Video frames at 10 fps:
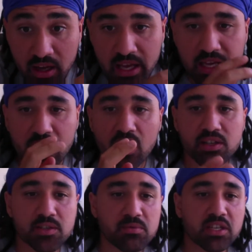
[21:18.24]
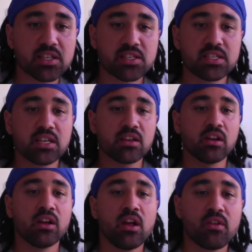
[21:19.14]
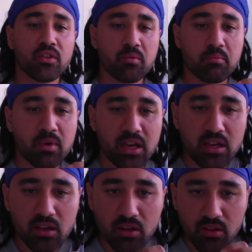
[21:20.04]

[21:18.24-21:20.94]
He asked them to consider that may